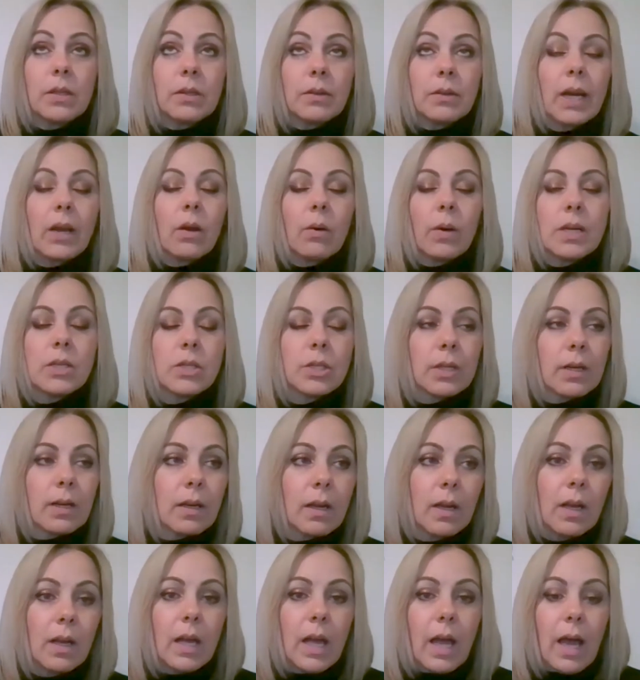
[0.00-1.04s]
great question.
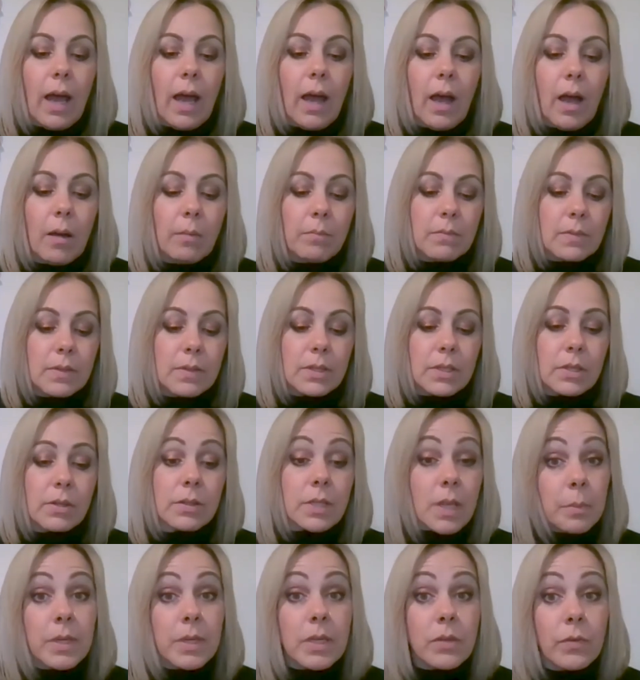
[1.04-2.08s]
Um, so
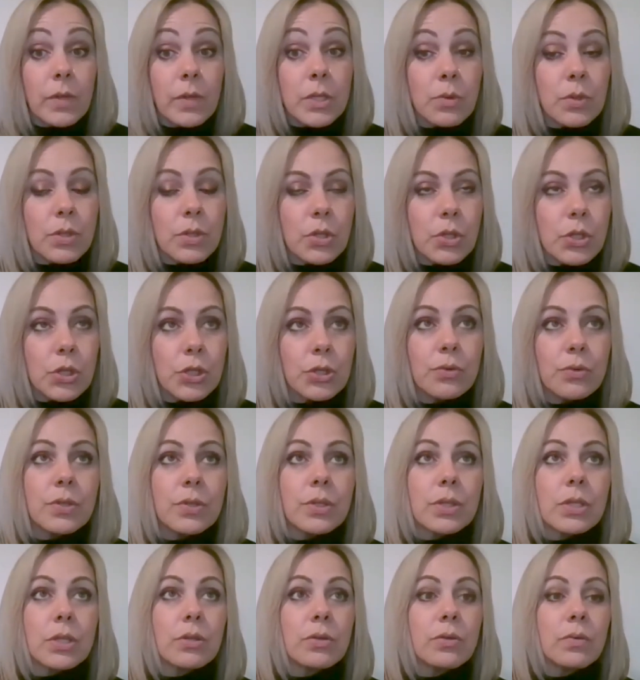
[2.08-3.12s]
some individuals choose
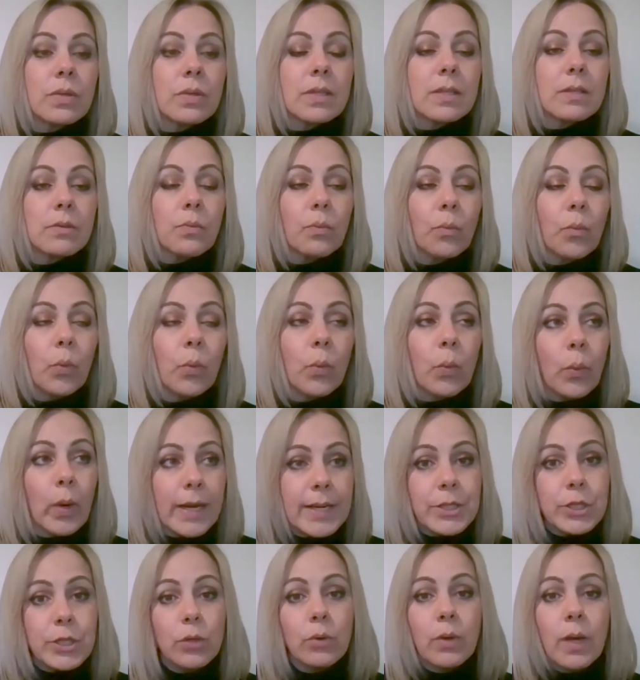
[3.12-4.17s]
to.
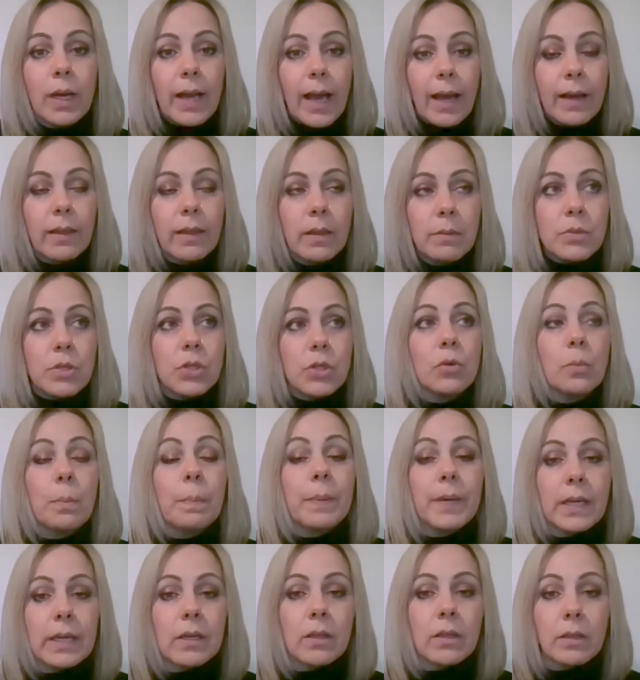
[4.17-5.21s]
We do connect them to
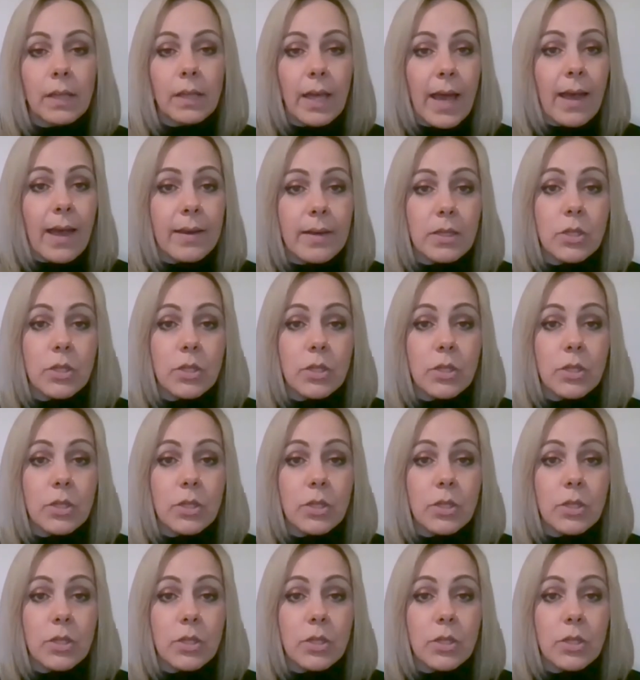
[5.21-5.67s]
peer-led